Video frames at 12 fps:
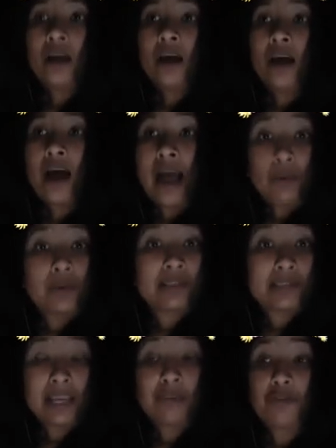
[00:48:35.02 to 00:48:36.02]
I would
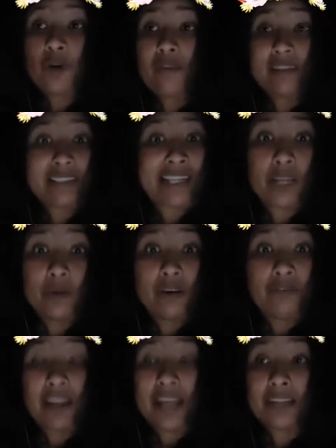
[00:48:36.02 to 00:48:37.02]
say if you have a 10-hour
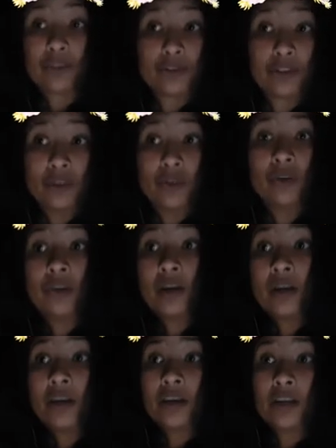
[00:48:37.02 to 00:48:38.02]
flight or so,
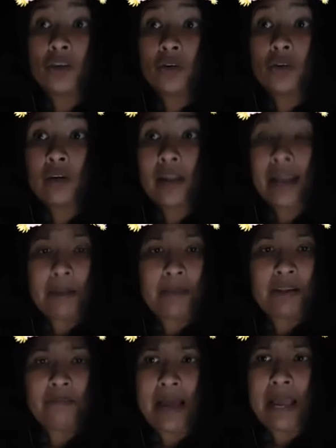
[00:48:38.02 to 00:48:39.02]
you know, like I
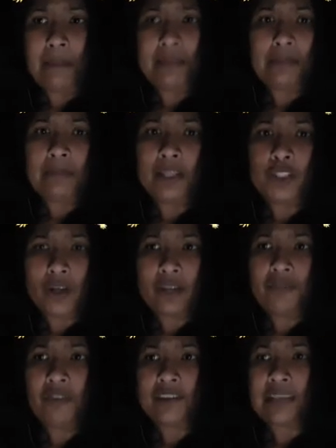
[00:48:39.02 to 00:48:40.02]
mean Miami to Madrid,
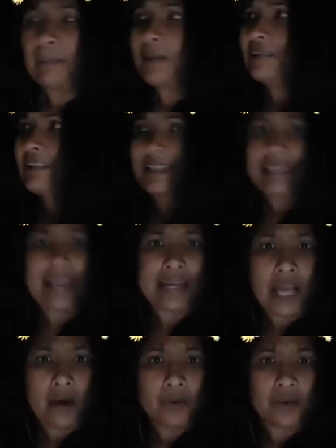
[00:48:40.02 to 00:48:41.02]
for example, is like
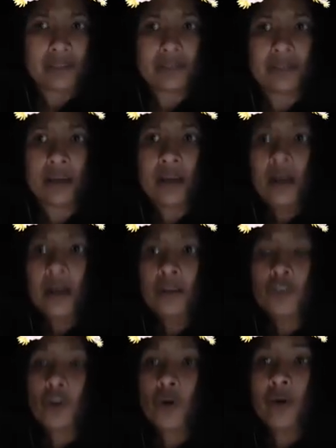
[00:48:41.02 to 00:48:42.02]
9 hours.
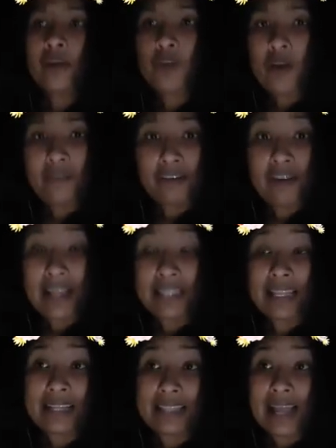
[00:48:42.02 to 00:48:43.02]
So if you have a flight
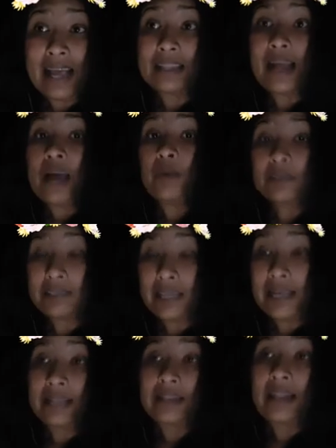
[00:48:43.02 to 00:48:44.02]
like that, I would say
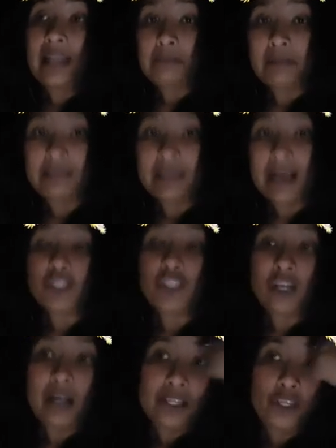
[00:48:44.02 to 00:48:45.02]
get the leg
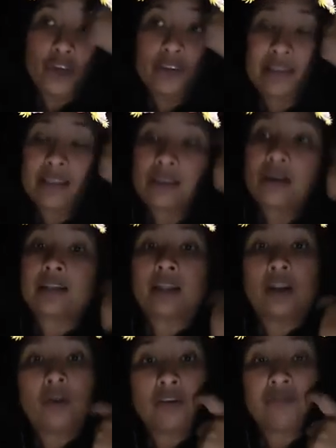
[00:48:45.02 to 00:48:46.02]
massager and use it on a
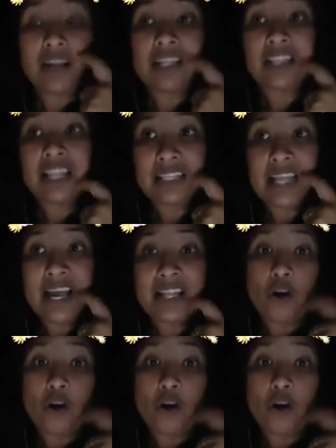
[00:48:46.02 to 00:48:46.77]
long flight like that.